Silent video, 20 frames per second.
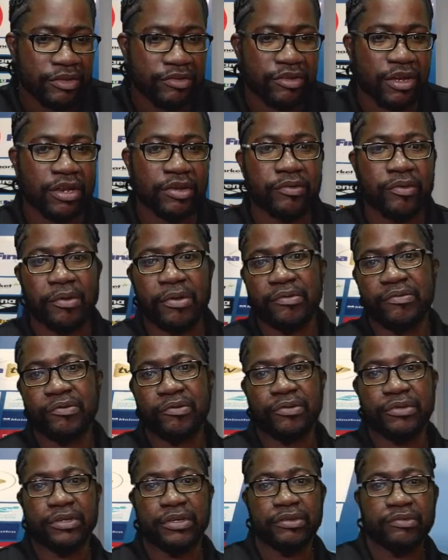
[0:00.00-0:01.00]
January
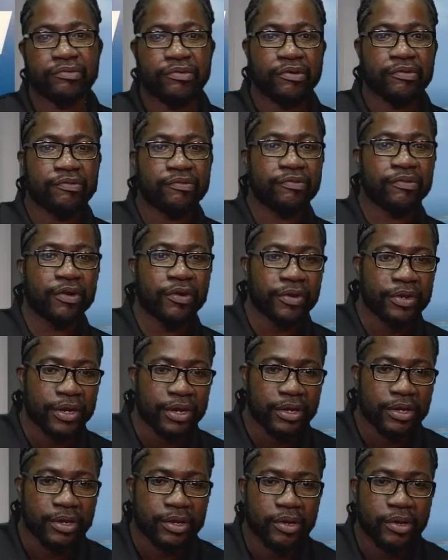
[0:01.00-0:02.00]
14, for
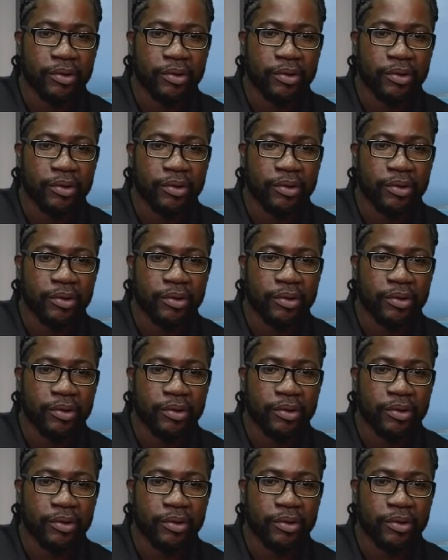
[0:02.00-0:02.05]
Florida,